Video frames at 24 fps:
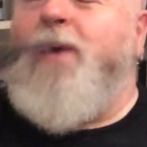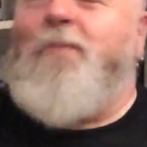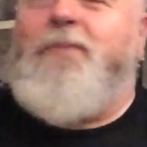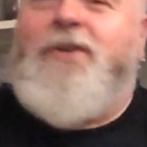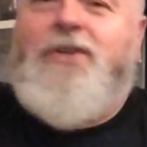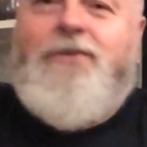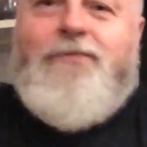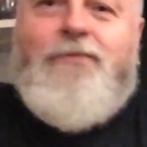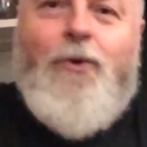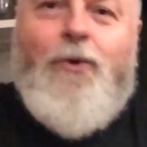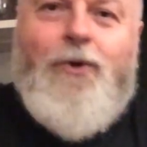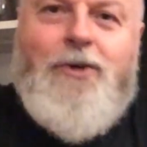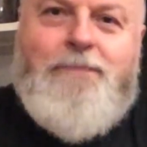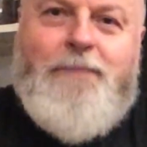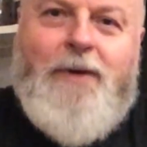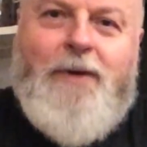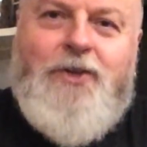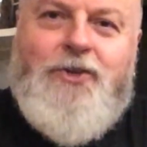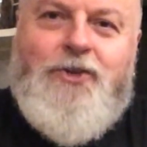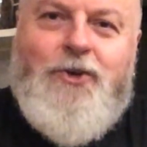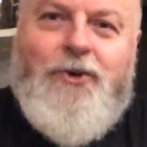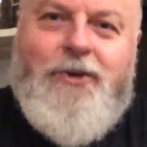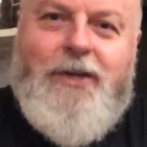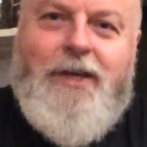But it's voiced
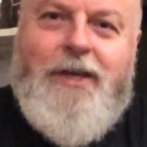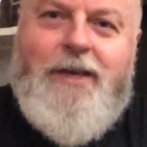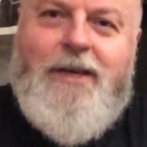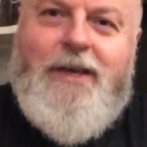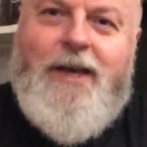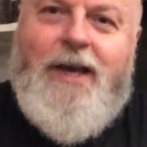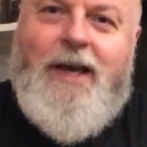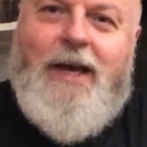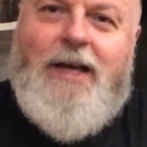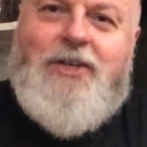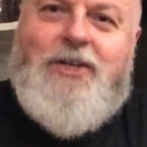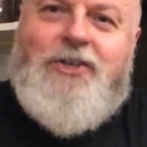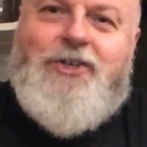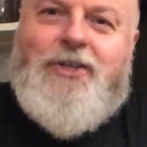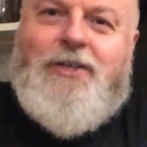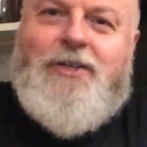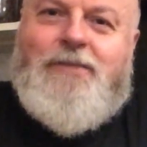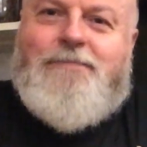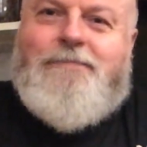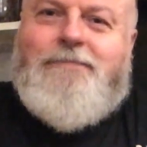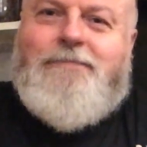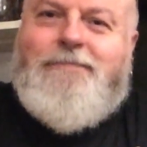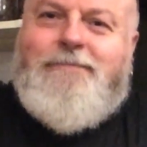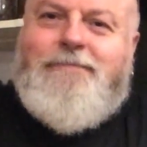by Johnny Cash.
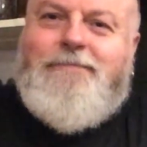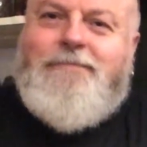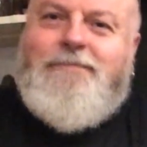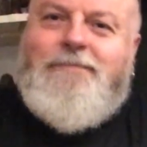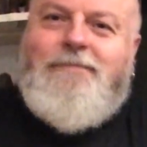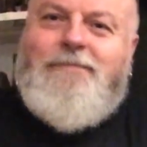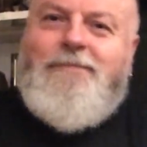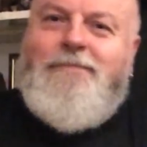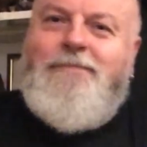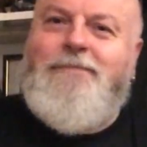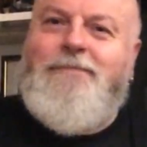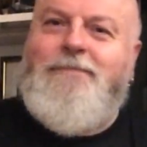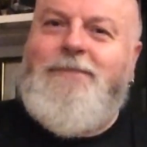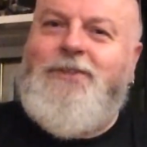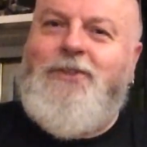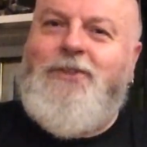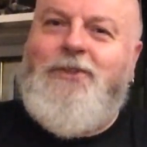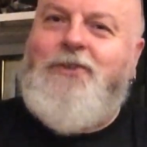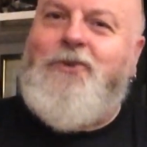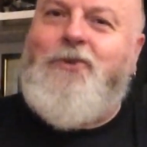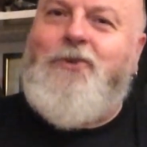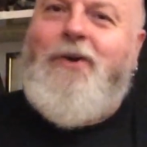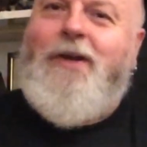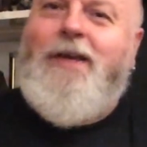
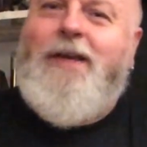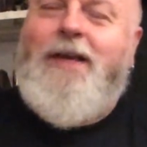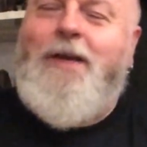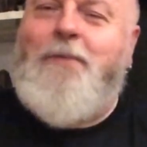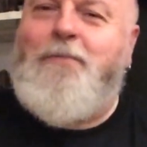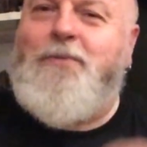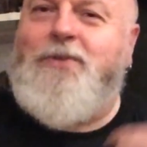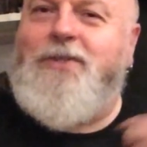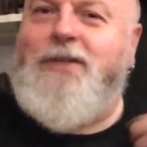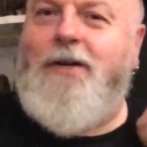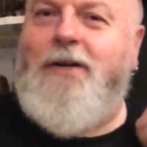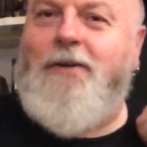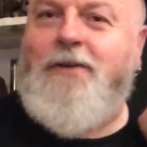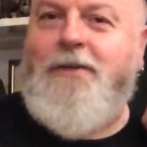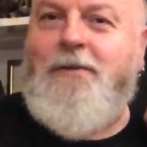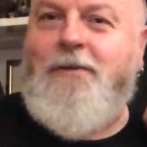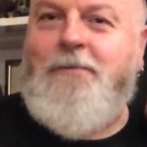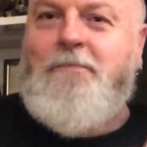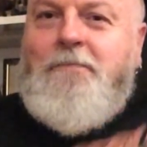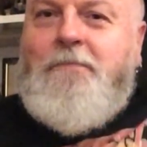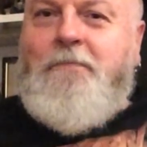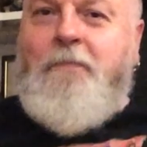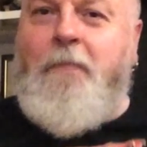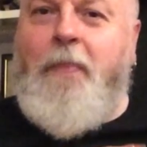It's a great episode.
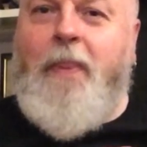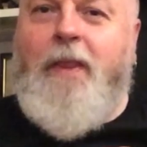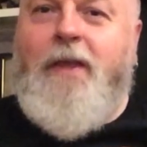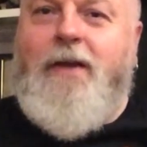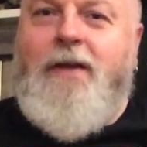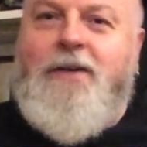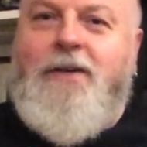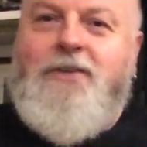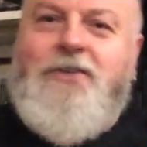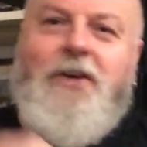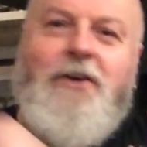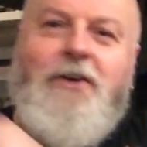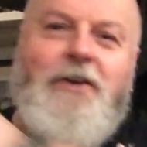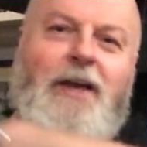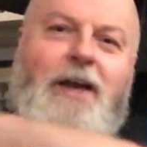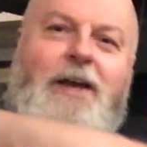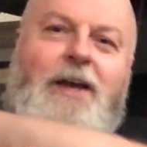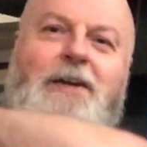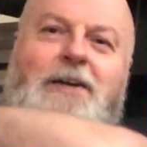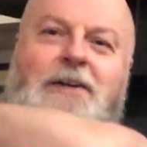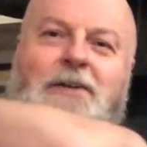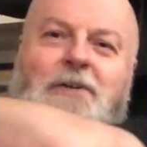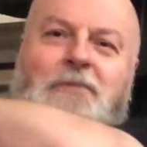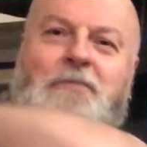And so yeah,
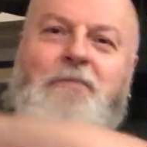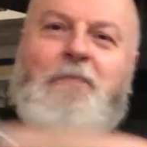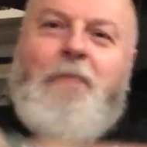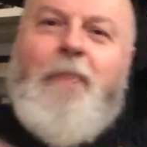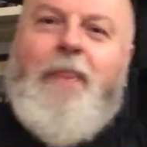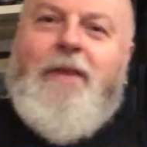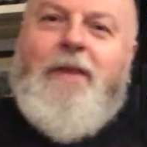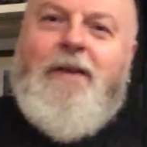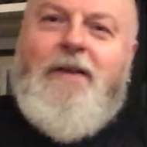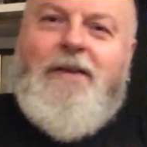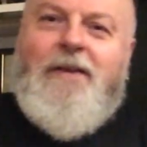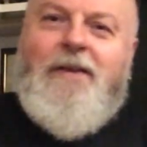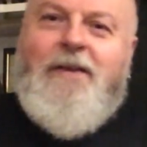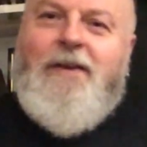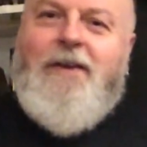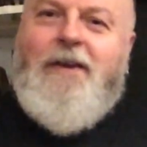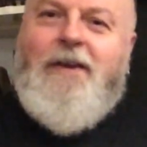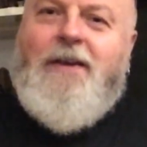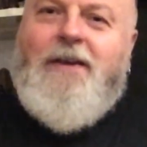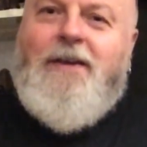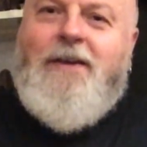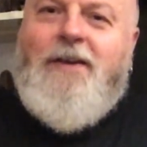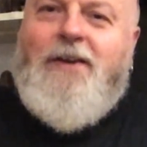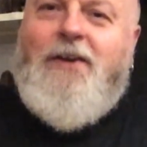
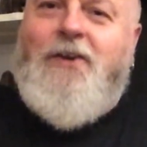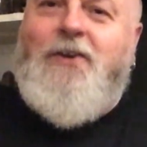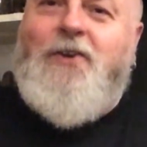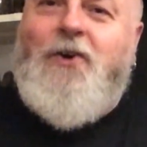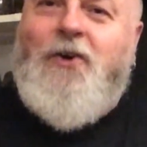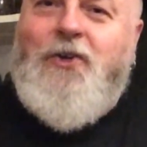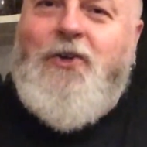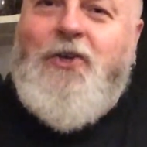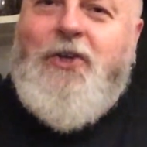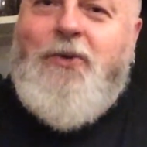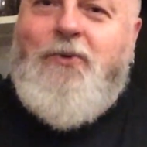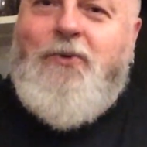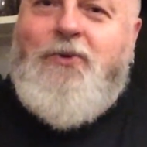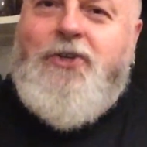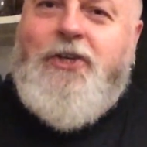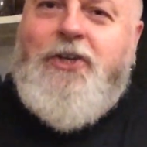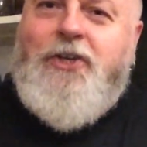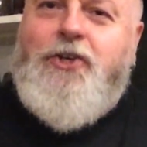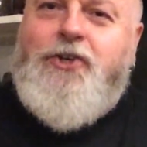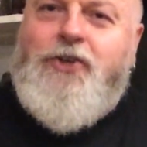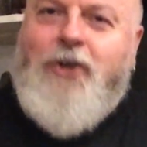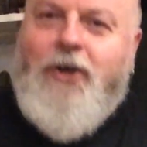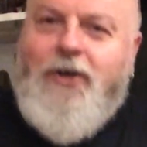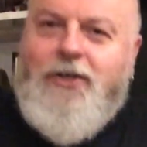I've got a new
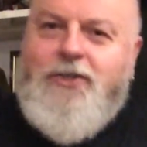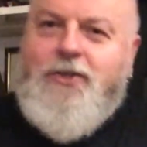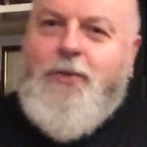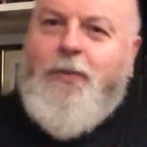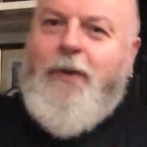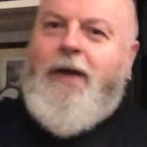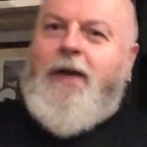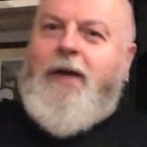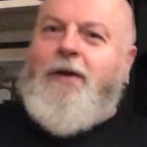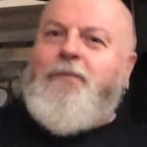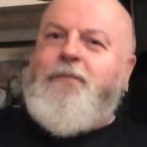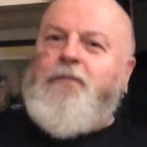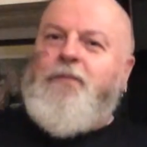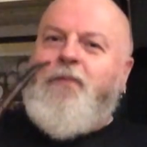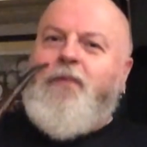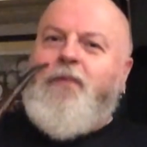t-shirt to wear.